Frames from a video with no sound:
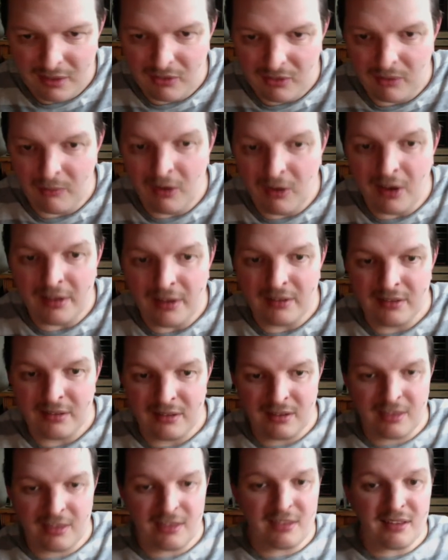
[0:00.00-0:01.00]
Right.
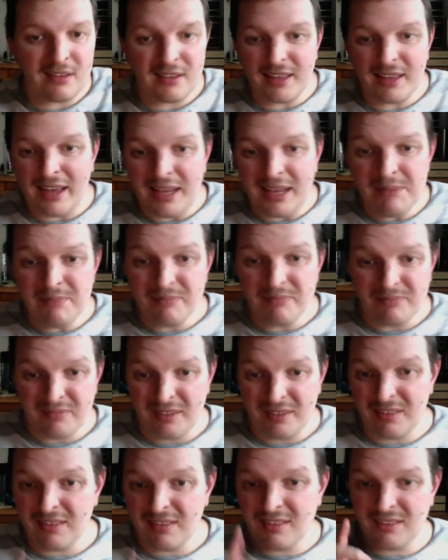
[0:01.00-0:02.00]
This isn't a game.
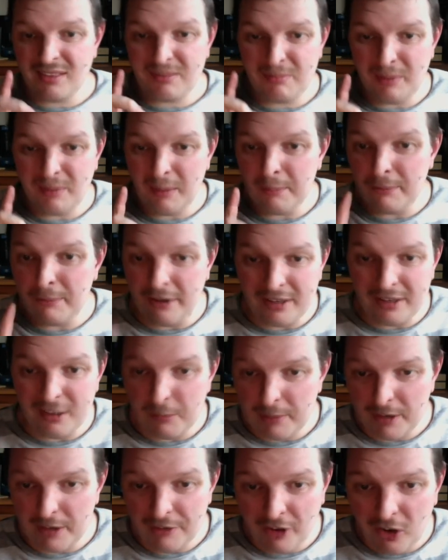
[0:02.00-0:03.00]
This is a brand new
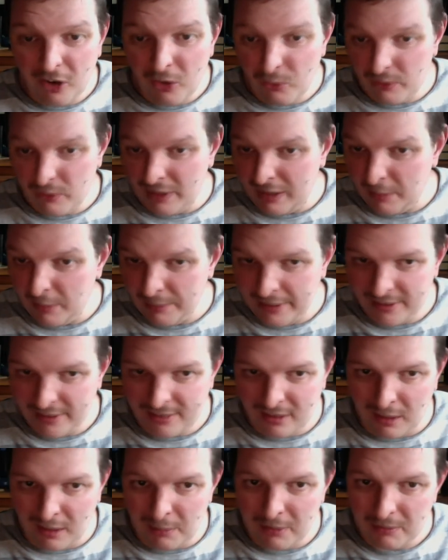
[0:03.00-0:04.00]
bit of hardware I
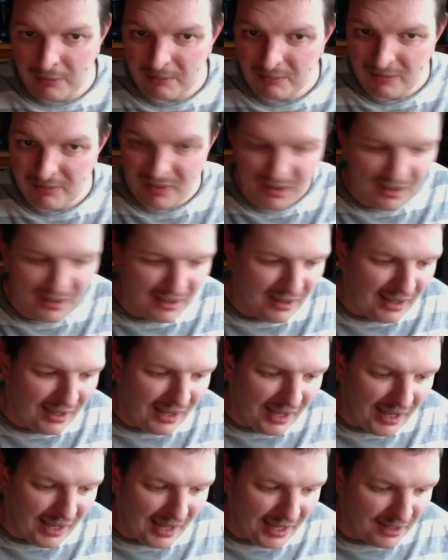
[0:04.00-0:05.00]
picked up.
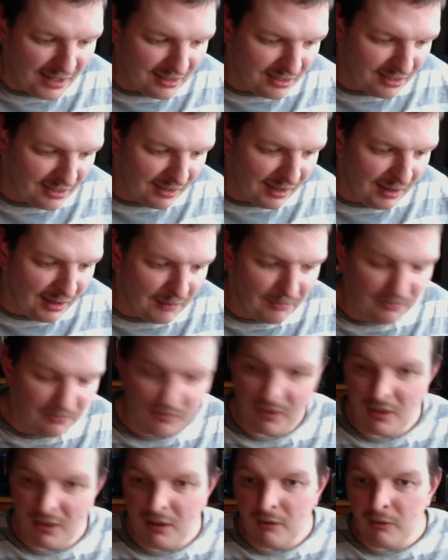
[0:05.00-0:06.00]
And
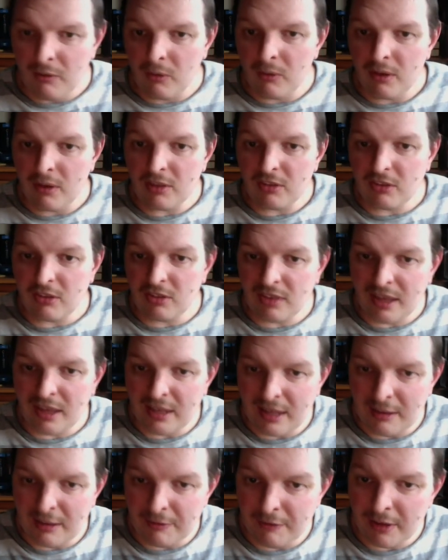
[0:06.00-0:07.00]
well, let's just
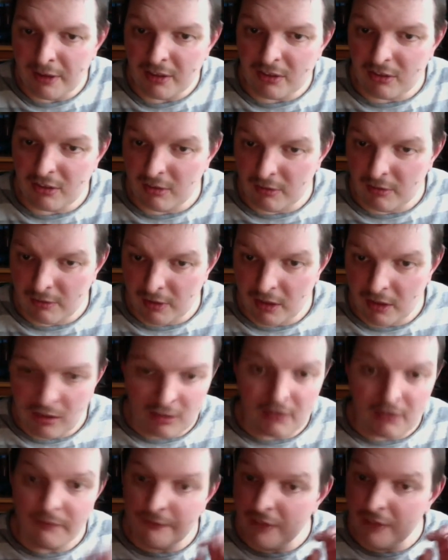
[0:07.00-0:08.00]
say that thanks to
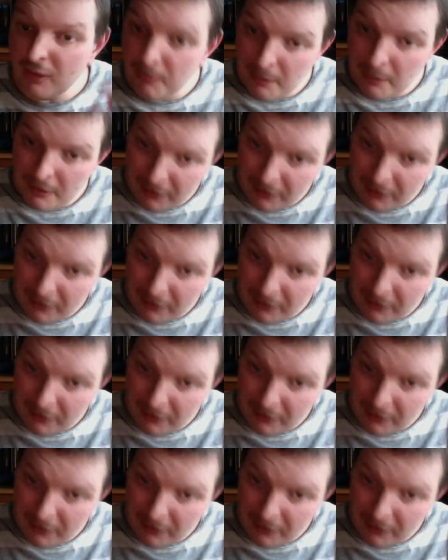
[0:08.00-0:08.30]
courtesy of this bit of